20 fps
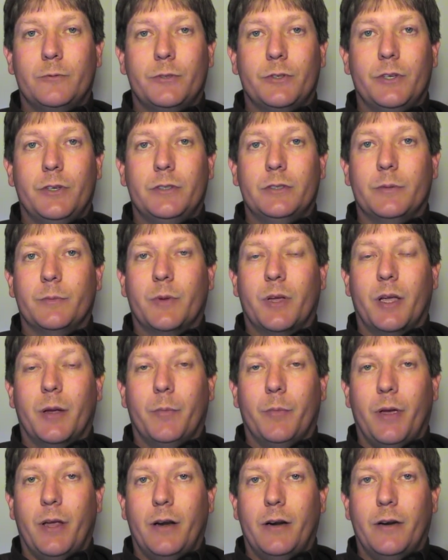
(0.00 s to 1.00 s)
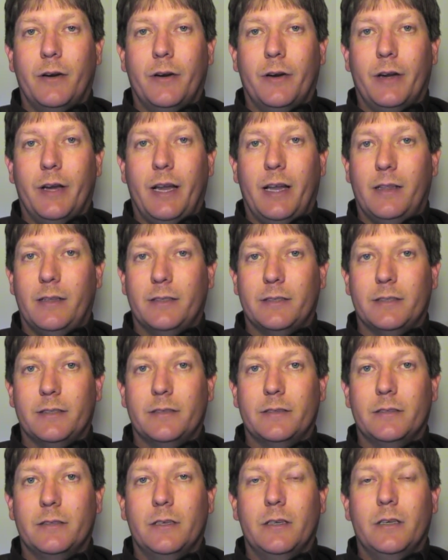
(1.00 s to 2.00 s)
We'll do some competitor
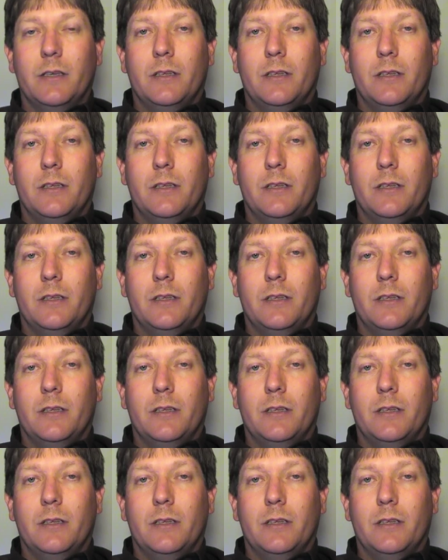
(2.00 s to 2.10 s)
analysis.